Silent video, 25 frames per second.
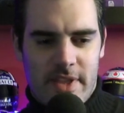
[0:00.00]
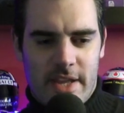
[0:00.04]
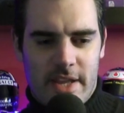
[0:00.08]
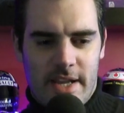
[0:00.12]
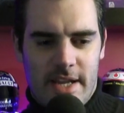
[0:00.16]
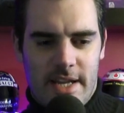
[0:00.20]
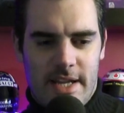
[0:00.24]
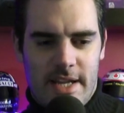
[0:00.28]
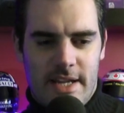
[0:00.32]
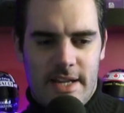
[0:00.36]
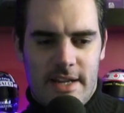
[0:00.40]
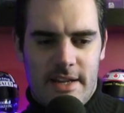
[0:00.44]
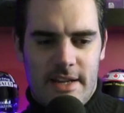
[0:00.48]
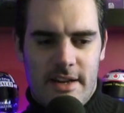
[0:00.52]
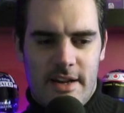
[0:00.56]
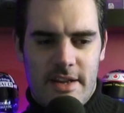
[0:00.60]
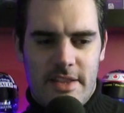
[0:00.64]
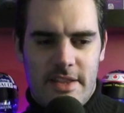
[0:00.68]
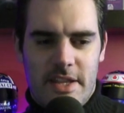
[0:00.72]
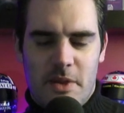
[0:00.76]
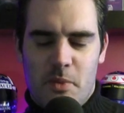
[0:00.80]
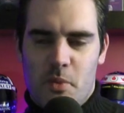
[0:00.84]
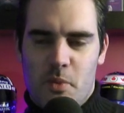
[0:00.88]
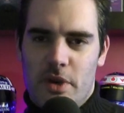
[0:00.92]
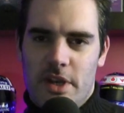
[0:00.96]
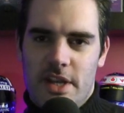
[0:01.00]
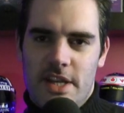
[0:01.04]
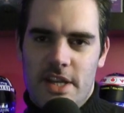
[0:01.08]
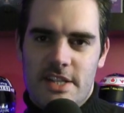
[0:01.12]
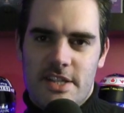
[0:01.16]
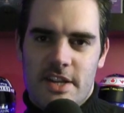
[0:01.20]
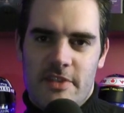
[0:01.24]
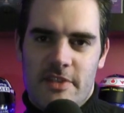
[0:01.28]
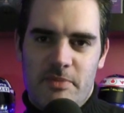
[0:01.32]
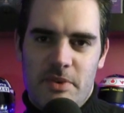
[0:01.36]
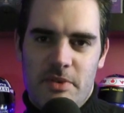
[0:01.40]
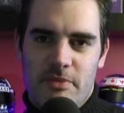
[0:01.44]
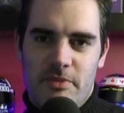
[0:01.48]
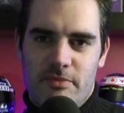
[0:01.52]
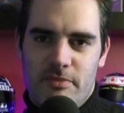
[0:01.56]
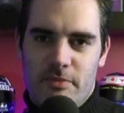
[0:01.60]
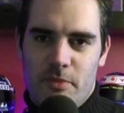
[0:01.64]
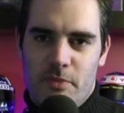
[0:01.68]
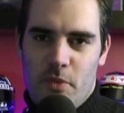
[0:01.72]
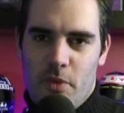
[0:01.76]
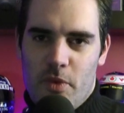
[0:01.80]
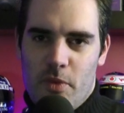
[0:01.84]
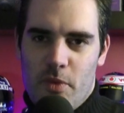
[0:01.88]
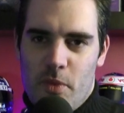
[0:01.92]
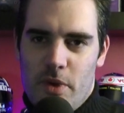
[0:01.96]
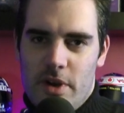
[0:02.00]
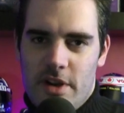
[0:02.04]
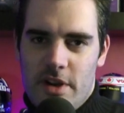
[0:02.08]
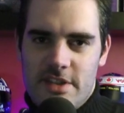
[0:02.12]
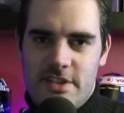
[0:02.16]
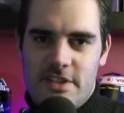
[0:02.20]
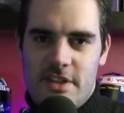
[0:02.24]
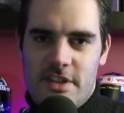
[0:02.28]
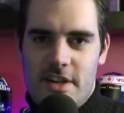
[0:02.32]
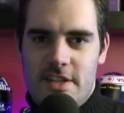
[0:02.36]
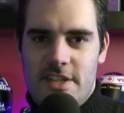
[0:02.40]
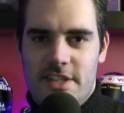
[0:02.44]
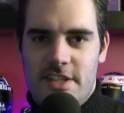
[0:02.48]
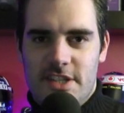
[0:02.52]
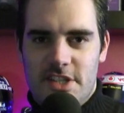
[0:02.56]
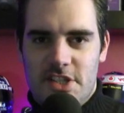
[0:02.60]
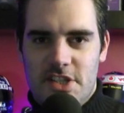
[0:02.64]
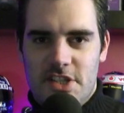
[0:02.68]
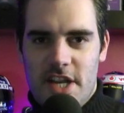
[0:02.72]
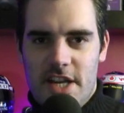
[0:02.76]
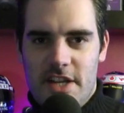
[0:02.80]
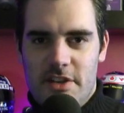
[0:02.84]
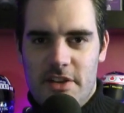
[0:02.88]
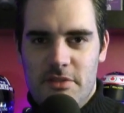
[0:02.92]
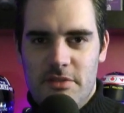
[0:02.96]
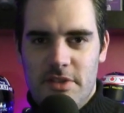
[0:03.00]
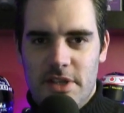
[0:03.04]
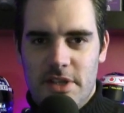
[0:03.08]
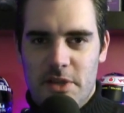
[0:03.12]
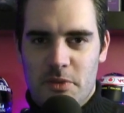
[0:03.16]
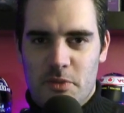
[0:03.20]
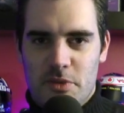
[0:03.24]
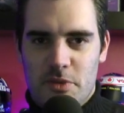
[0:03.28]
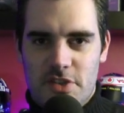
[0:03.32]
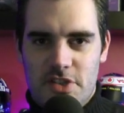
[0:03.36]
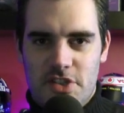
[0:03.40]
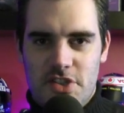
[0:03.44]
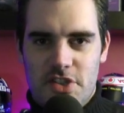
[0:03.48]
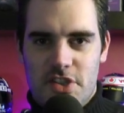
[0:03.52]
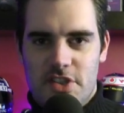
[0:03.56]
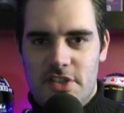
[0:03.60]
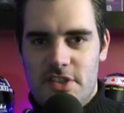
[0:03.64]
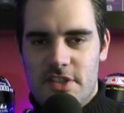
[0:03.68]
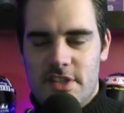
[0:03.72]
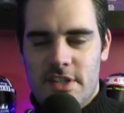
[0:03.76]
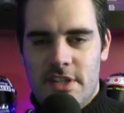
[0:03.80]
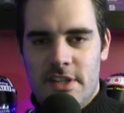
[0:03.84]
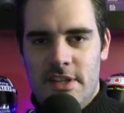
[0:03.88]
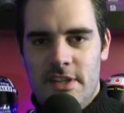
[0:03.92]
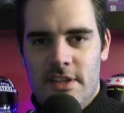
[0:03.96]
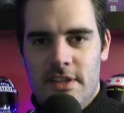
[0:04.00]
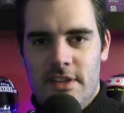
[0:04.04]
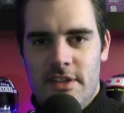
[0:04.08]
I think what it is, when I started the channel, it was just